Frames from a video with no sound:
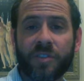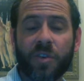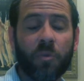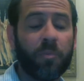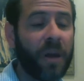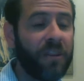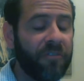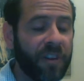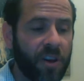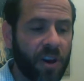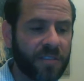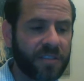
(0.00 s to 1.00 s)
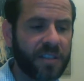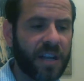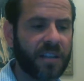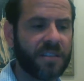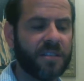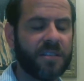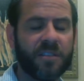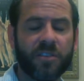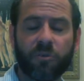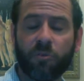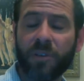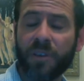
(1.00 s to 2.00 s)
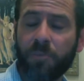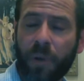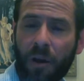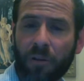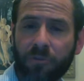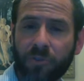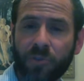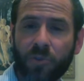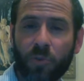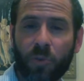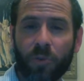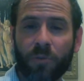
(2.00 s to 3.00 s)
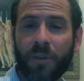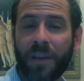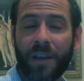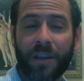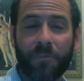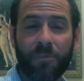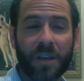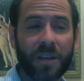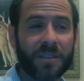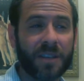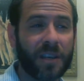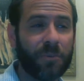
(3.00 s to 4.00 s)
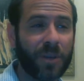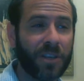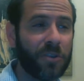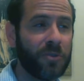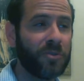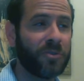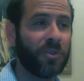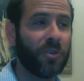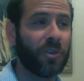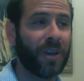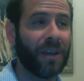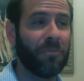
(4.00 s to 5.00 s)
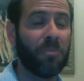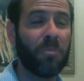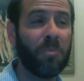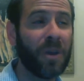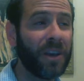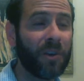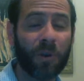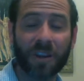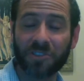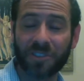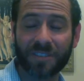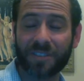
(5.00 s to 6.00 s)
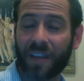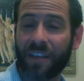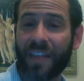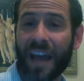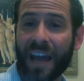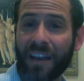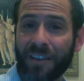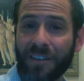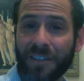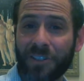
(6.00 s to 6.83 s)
So benefit cost analysis is a really powerful tool because it can be used to look at big questions like that.